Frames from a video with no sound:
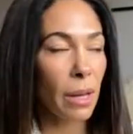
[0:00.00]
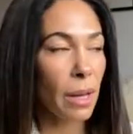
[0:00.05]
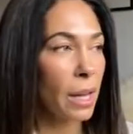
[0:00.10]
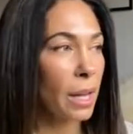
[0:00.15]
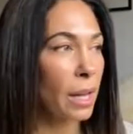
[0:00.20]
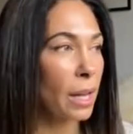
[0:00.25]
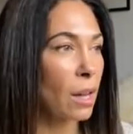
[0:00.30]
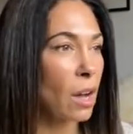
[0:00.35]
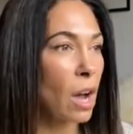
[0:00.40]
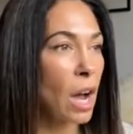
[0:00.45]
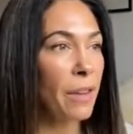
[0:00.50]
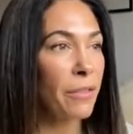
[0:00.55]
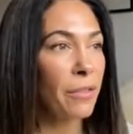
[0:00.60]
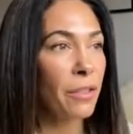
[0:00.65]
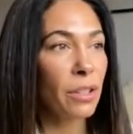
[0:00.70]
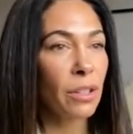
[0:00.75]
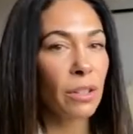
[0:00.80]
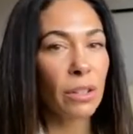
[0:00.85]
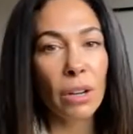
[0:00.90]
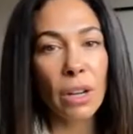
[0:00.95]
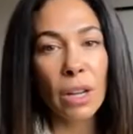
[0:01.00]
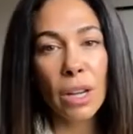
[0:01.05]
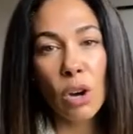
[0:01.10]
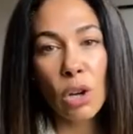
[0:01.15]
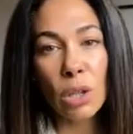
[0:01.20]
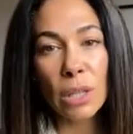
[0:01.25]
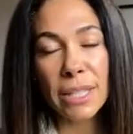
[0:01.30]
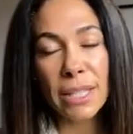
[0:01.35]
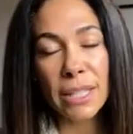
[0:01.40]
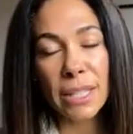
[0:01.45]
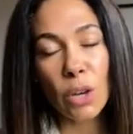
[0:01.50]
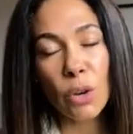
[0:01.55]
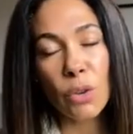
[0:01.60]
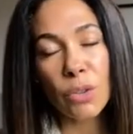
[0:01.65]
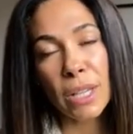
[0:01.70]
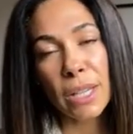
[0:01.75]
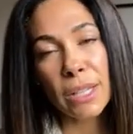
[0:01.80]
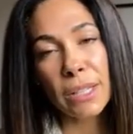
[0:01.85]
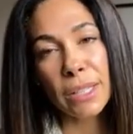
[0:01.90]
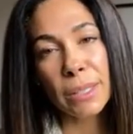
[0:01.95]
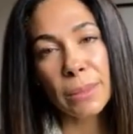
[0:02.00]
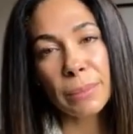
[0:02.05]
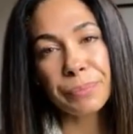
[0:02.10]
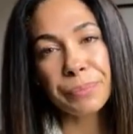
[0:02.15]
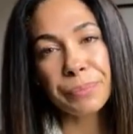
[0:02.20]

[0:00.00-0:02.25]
hyphen holistic health nut.